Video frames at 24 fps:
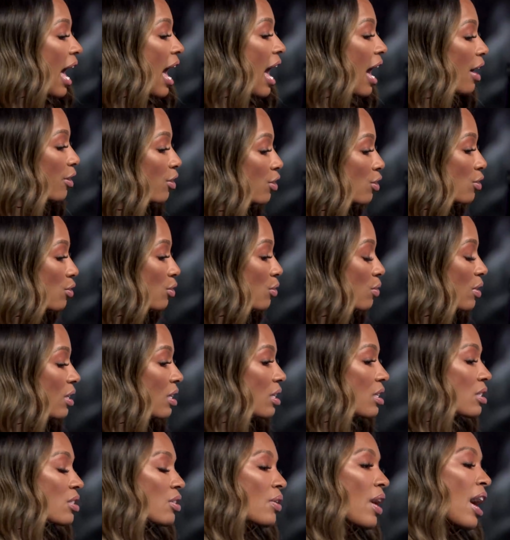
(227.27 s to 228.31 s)
how do you do
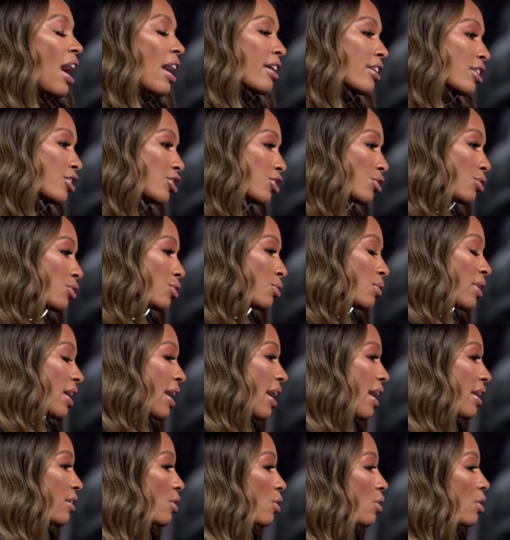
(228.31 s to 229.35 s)
this or how did you do
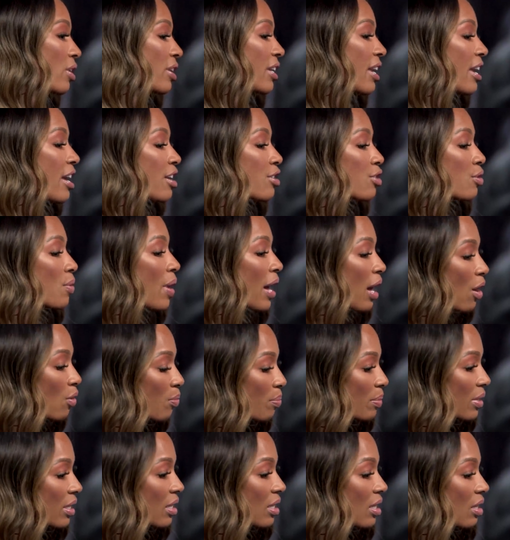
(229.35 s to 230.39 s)
that or can you help
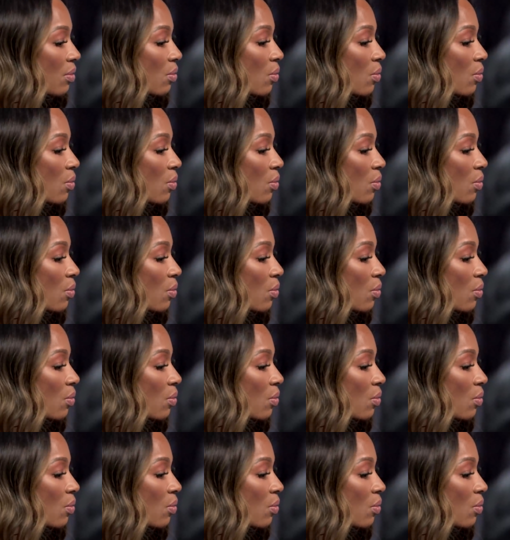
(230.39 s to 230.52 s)
me?